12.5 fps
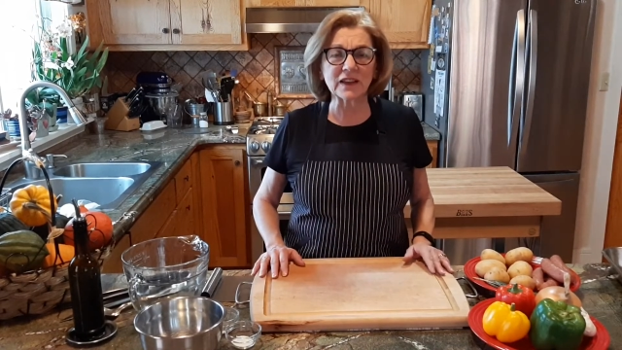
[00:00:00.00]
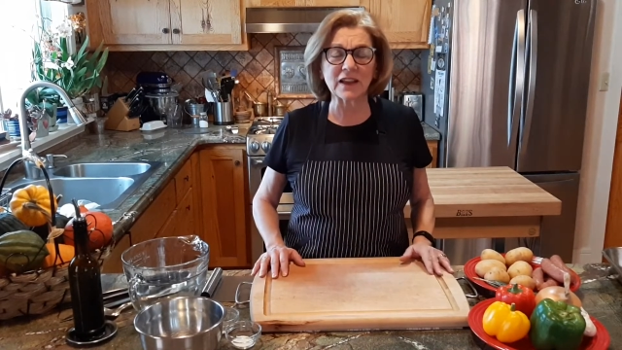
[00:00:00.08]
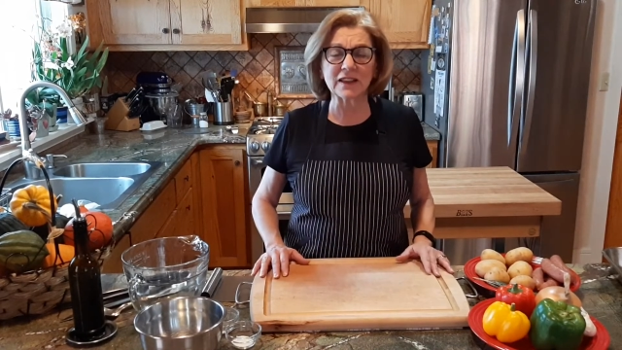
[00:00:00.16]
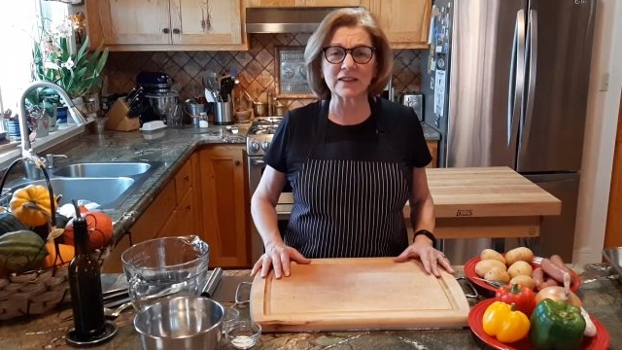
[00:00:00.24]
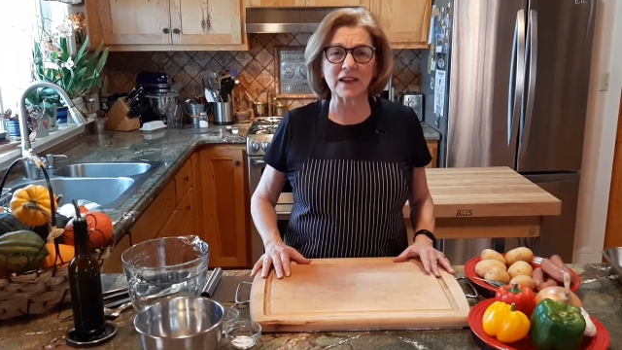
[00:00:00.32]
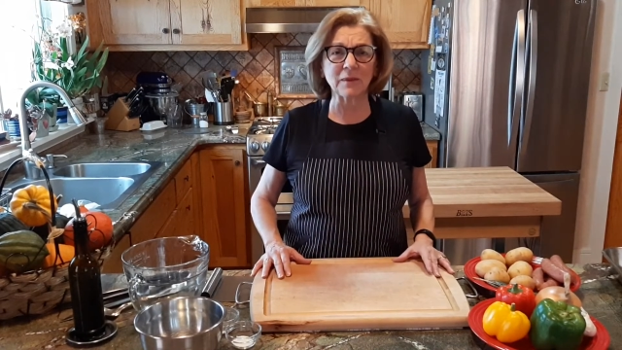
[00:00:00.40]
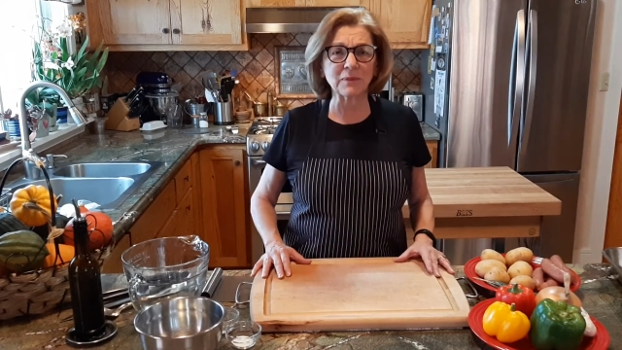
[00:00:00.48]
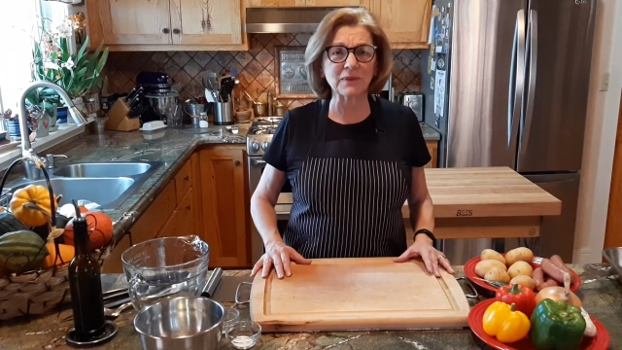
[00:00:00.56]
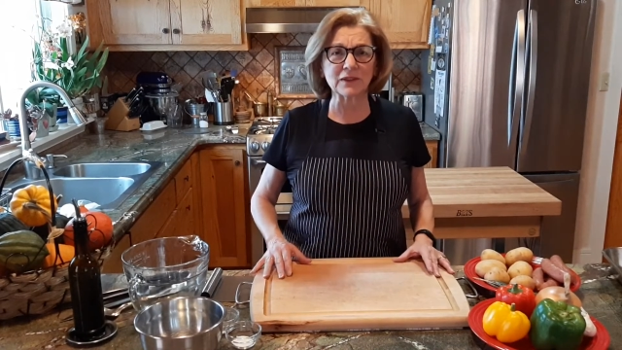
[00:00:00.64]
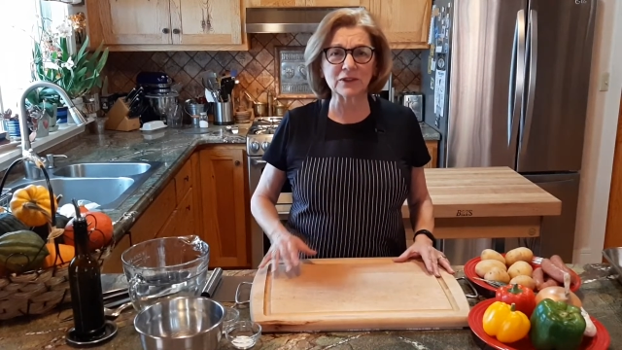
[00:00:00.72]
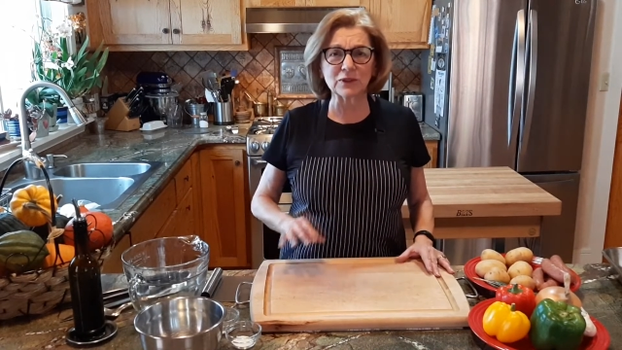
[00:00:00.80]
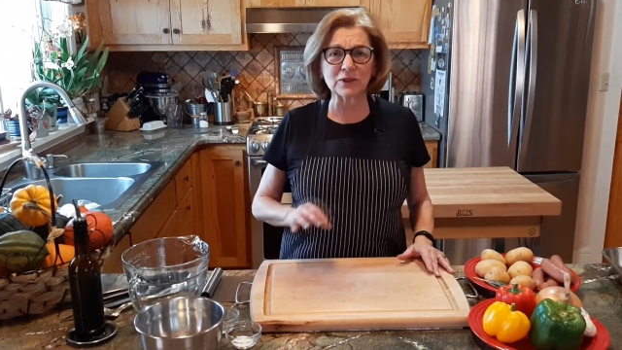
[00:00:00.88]
It's
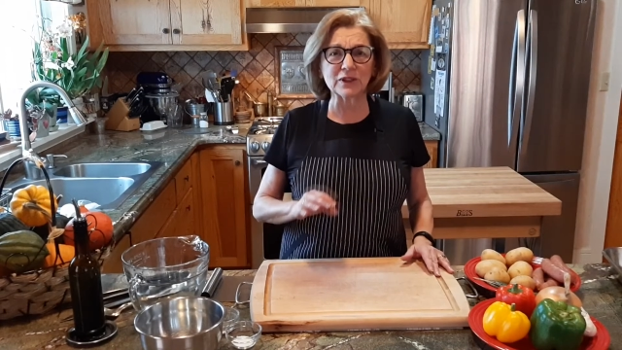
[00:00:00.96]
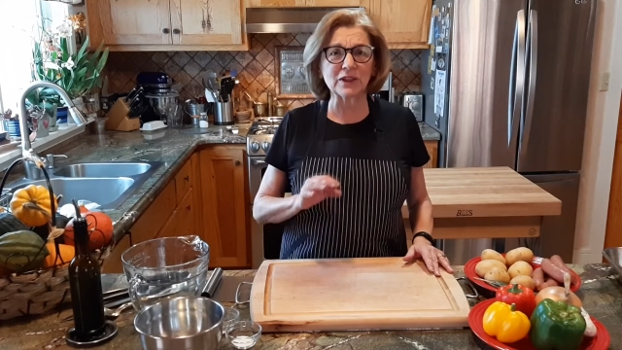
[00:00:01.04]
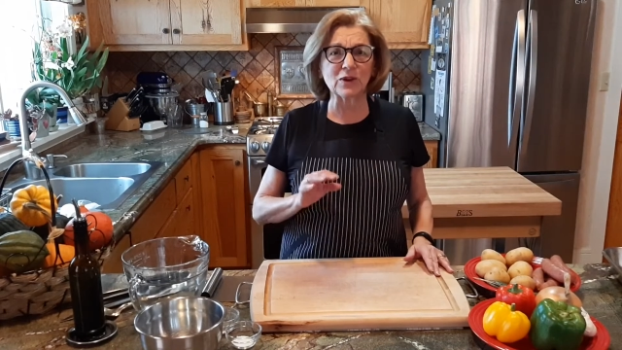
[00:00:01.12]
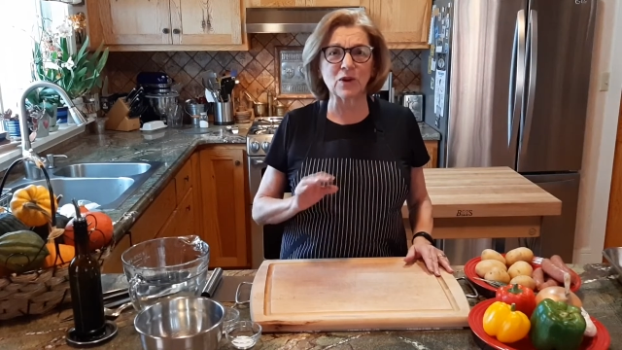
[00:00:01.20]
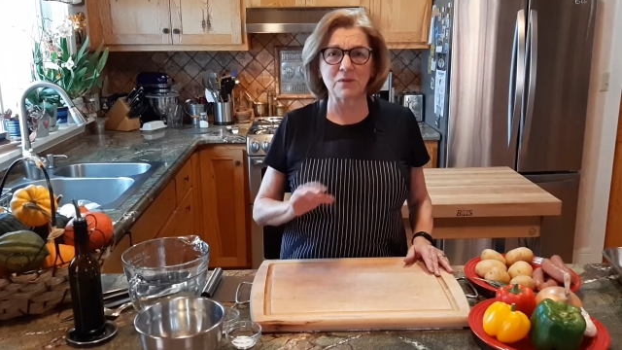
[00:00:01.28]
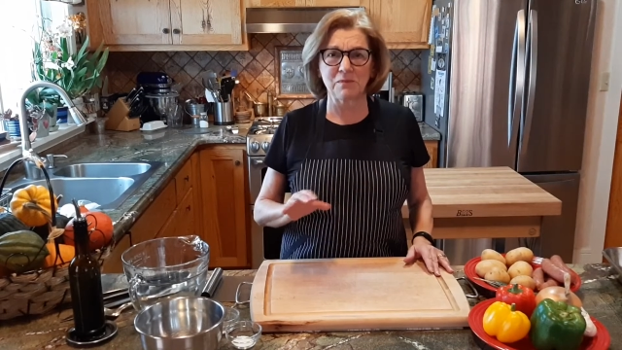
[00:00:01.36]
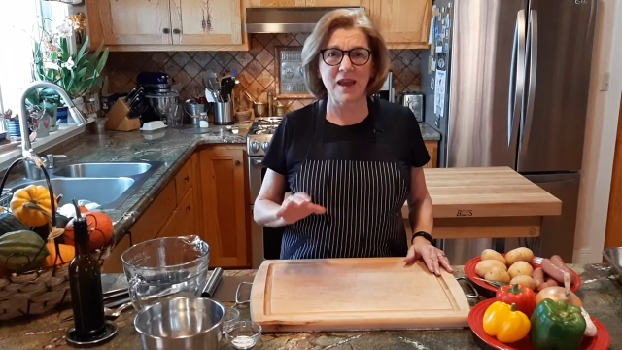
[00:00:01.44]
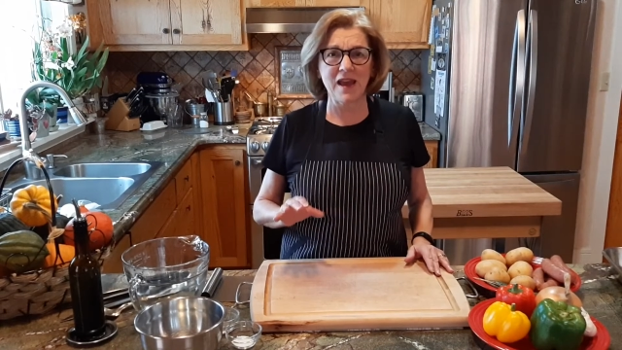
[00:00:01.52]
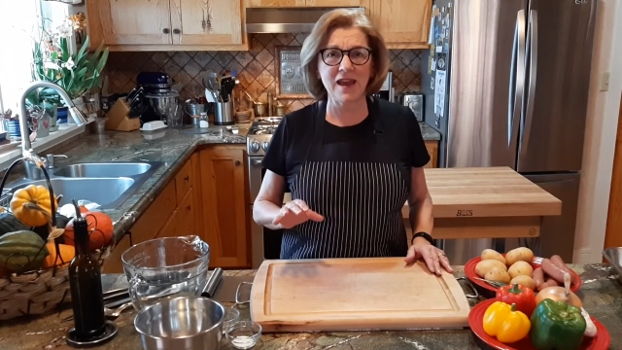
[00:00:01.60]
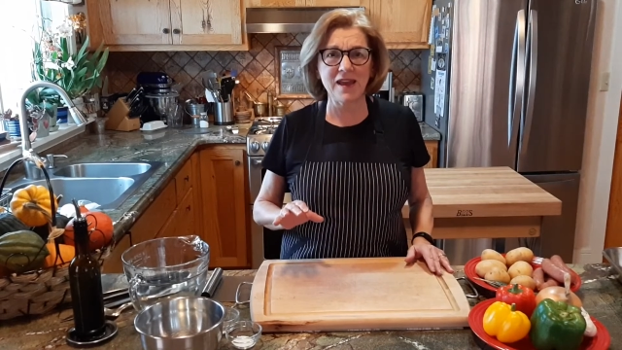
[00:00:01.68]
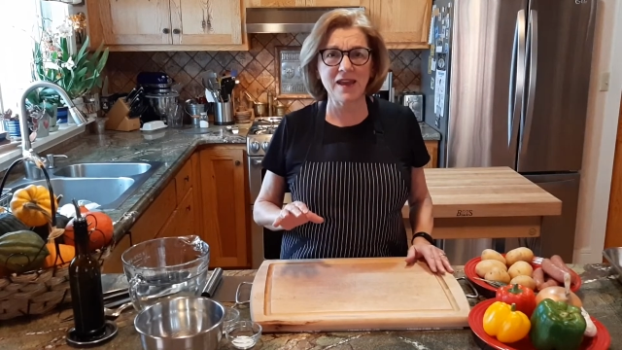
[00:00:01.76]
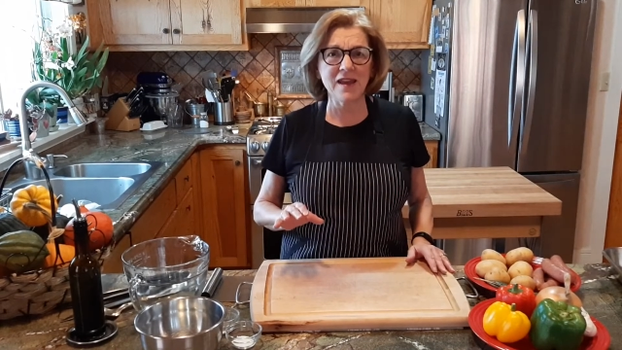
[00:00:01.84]
absolutely
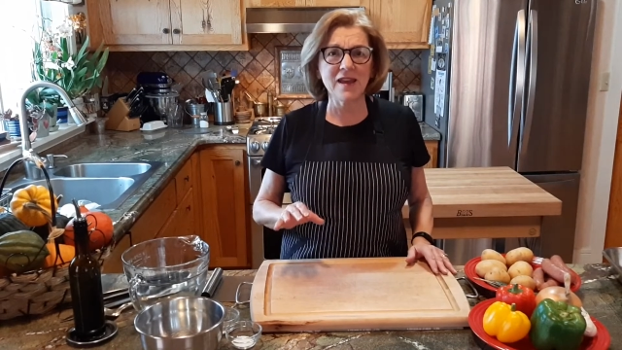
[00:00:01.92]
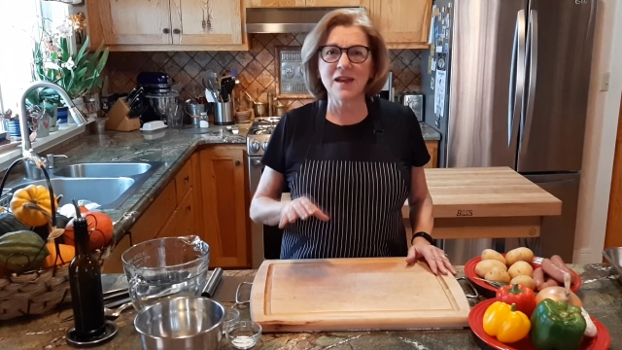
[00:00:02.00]
gourmet,